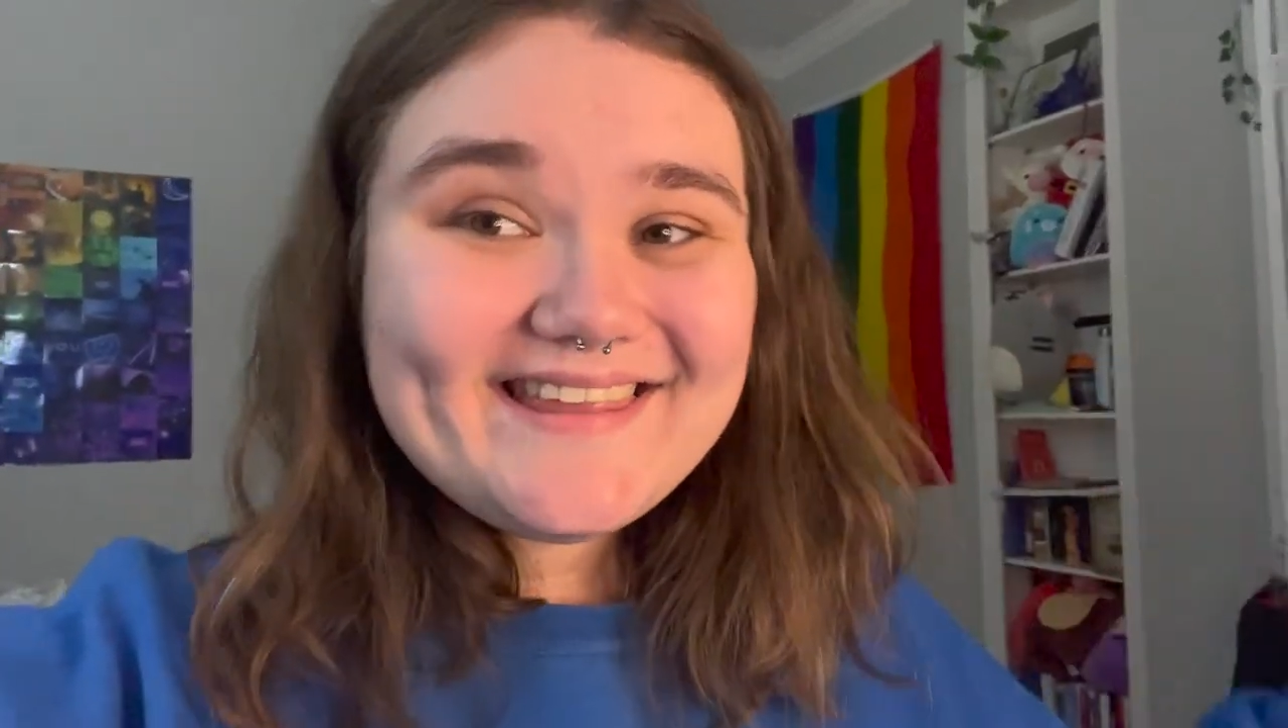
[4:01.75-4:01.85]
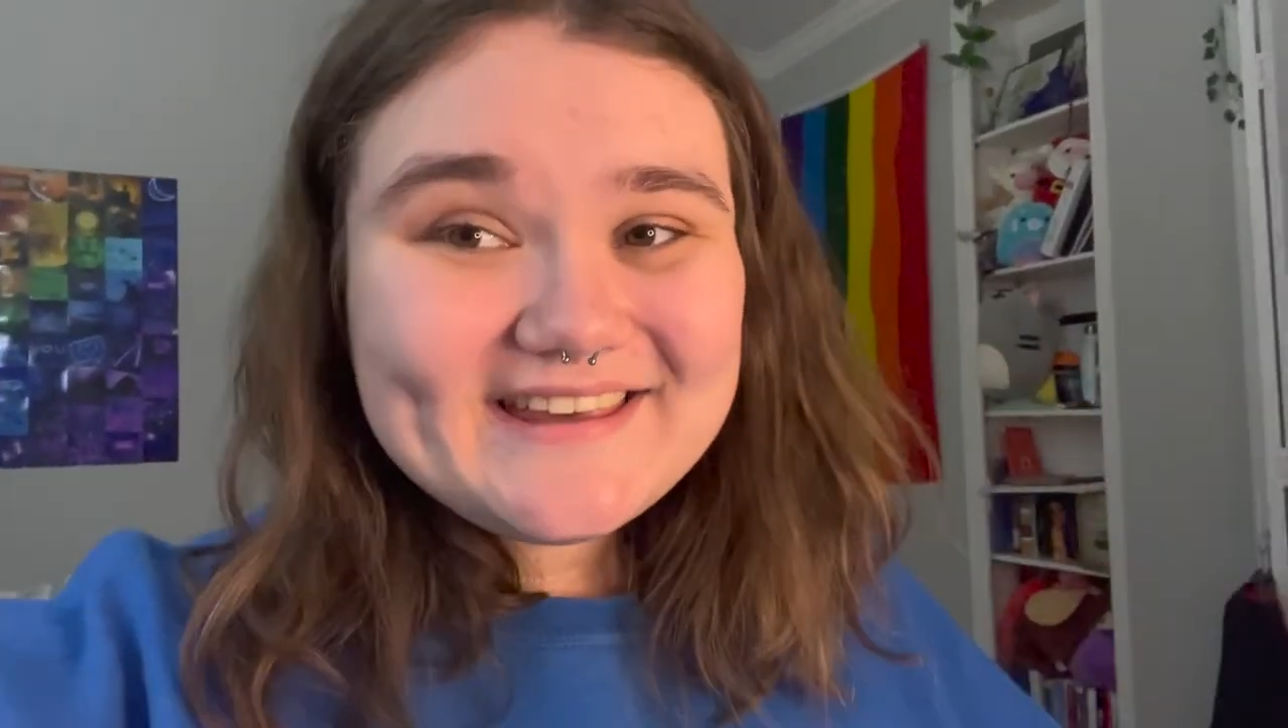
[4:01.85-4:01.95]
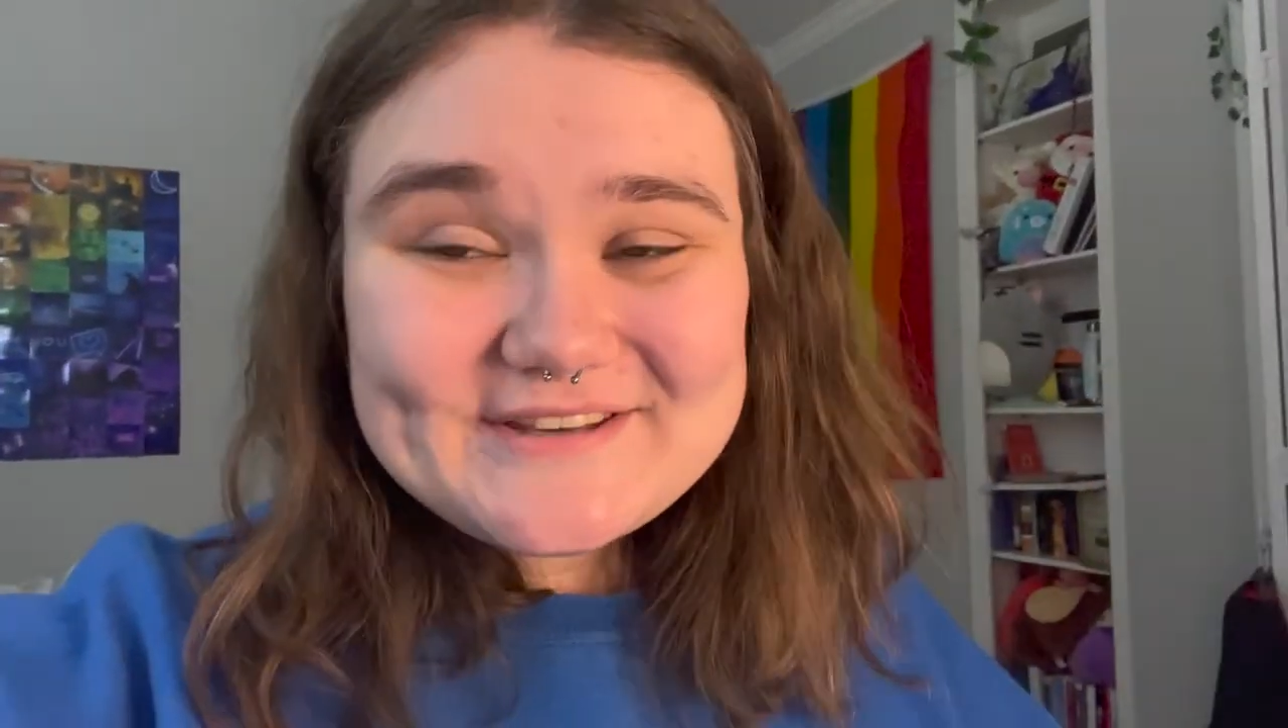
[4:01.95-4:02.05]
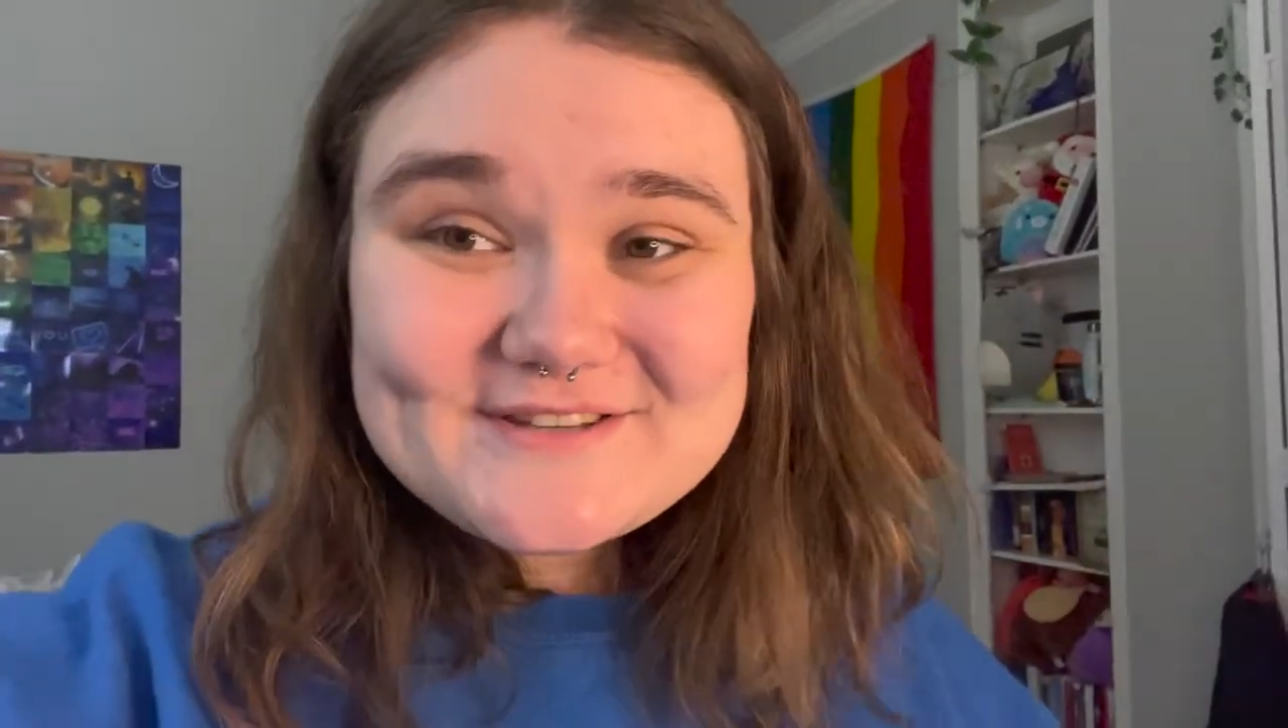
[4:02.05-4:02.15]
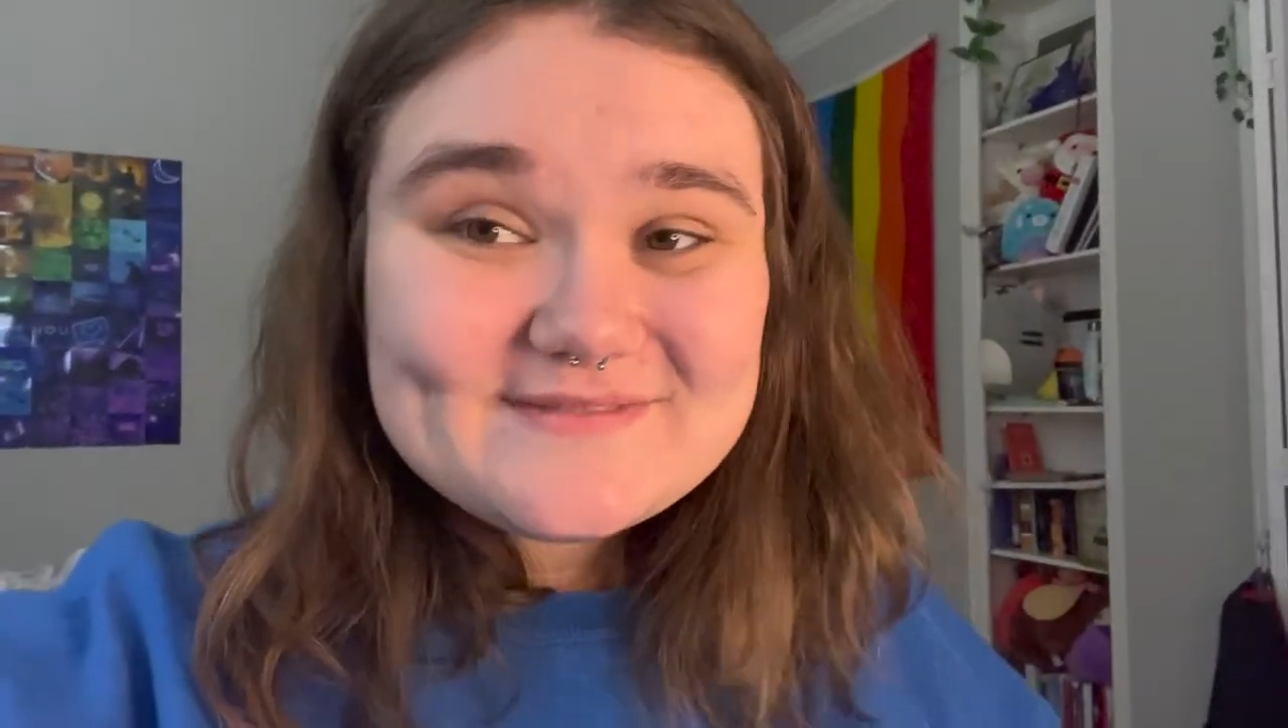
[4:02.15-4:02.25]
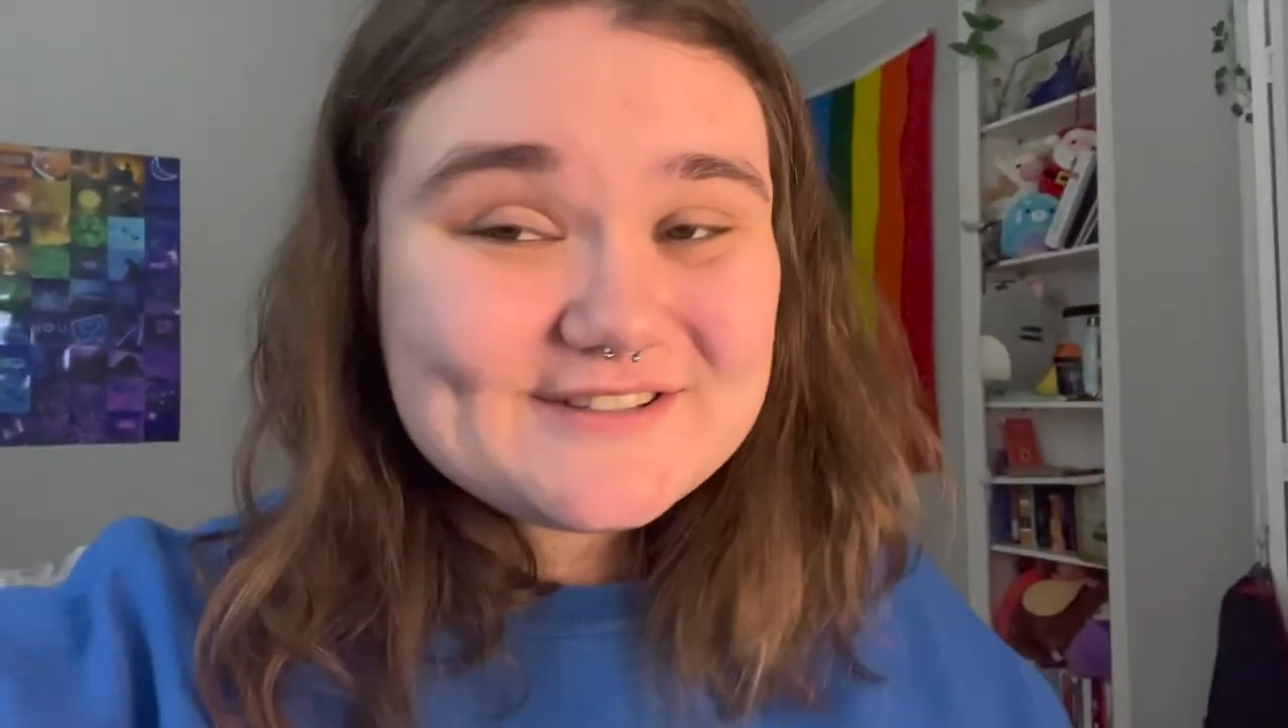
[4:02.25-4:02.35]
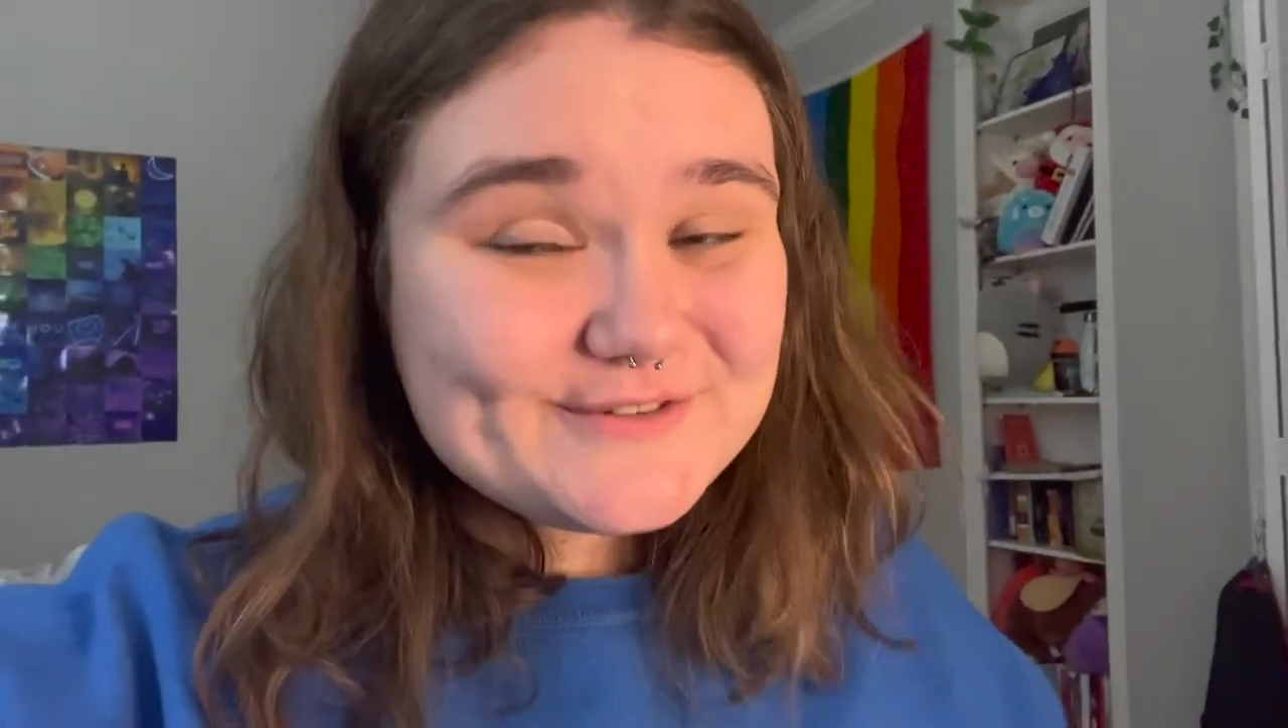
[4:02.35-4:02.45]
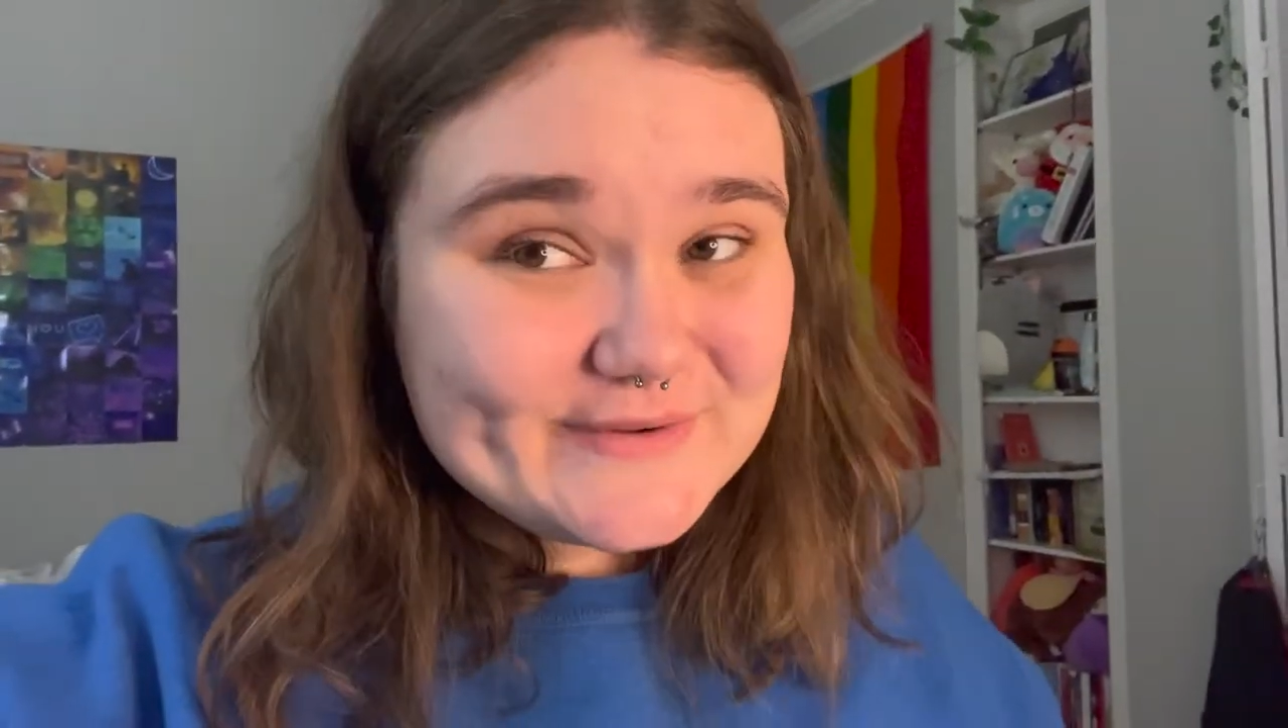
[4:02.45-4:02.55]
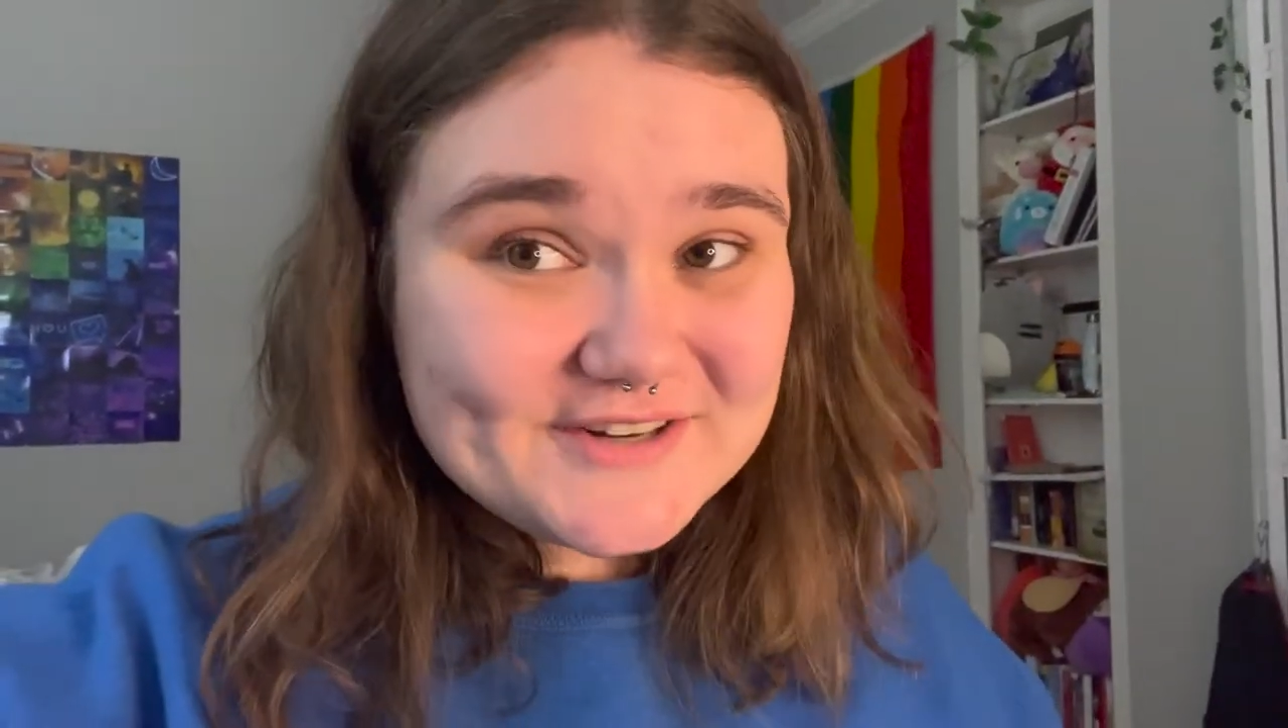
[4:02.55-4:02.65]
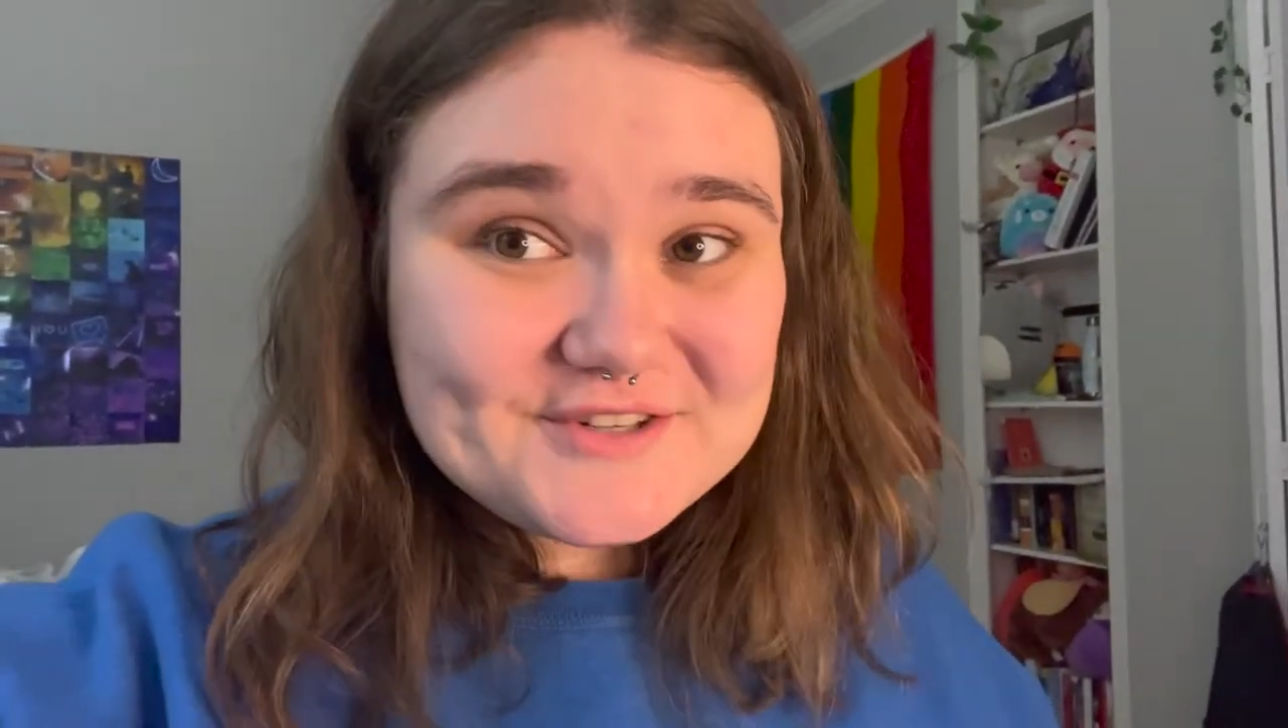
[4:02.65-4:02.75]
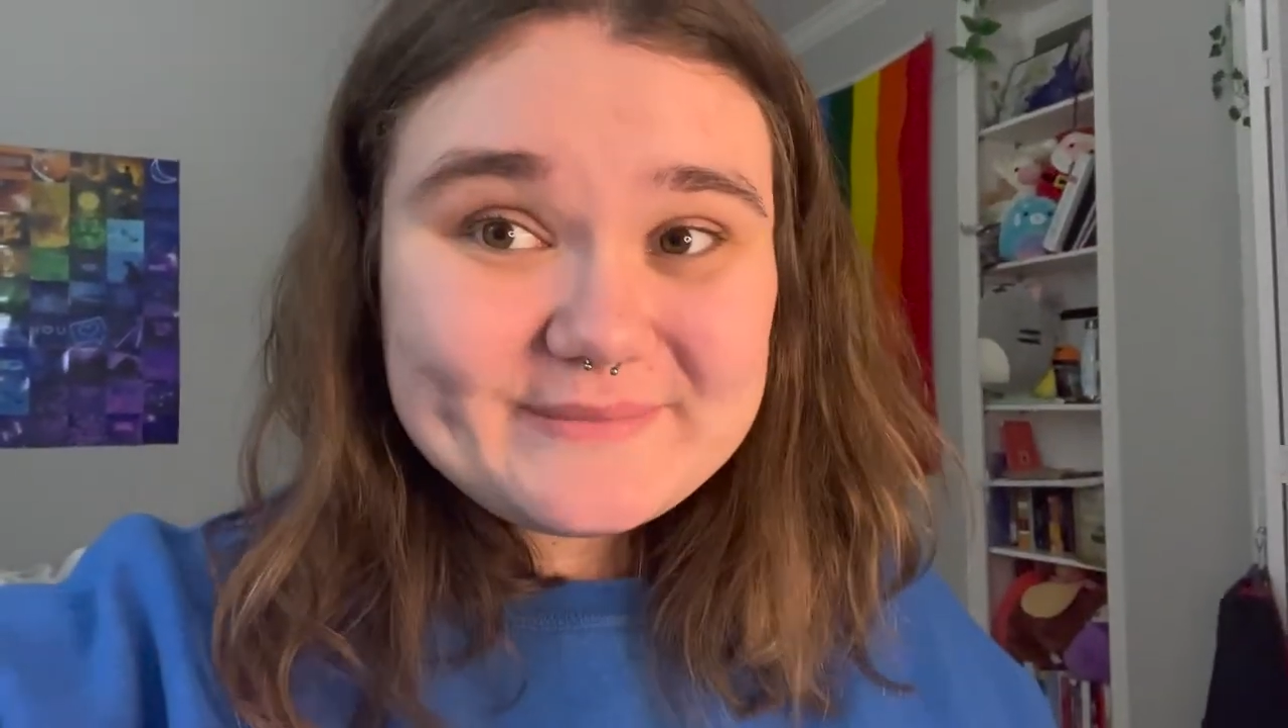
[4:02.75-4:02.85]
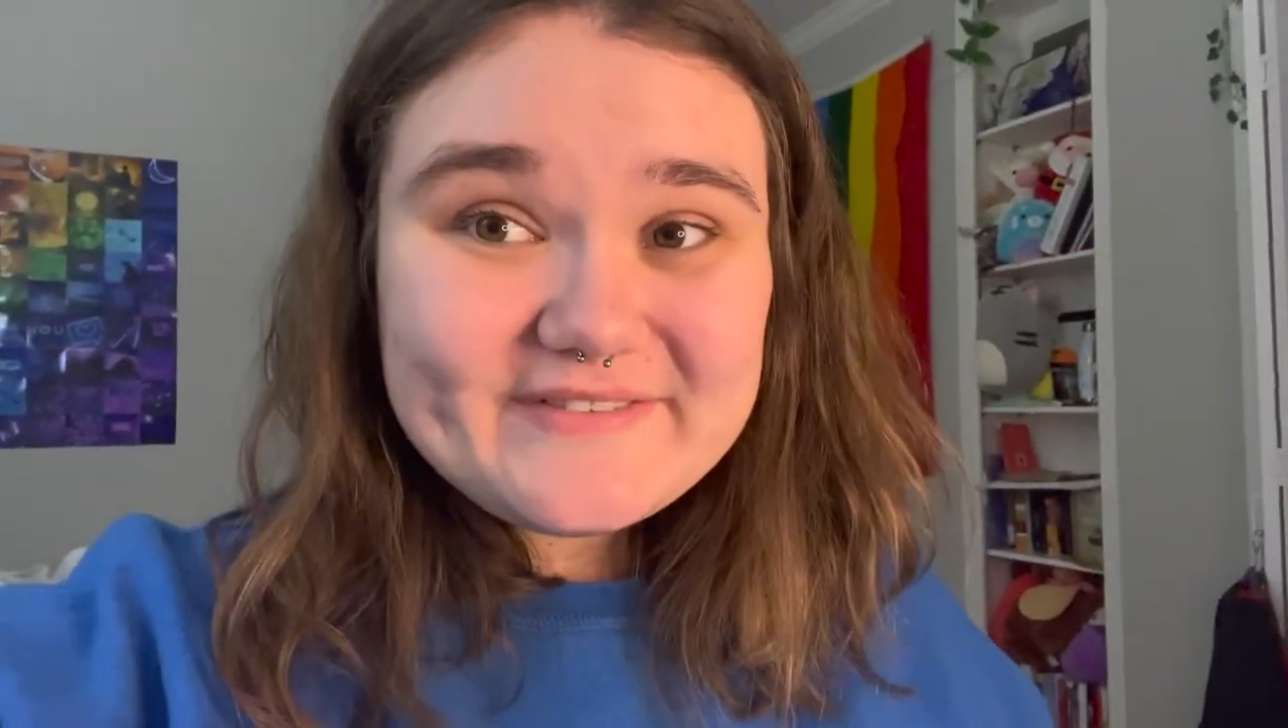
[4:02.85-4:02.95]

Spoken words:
thank you so much for watching